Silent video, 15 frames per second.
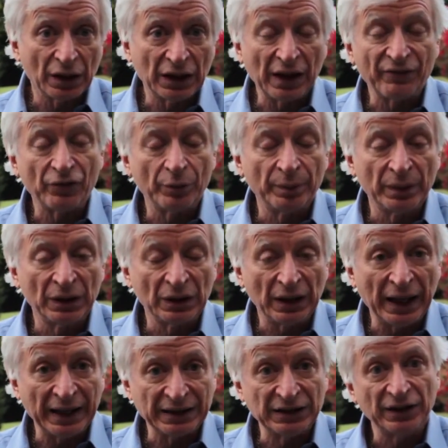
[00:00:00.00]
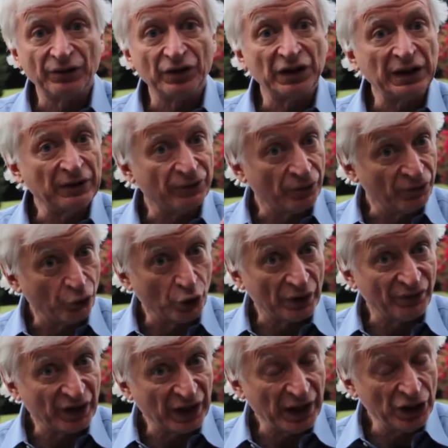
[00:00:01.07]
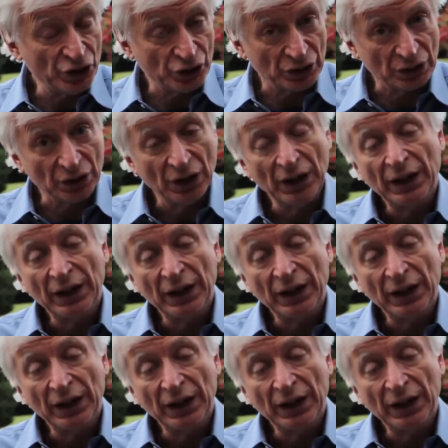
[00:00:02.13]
government activity for fortification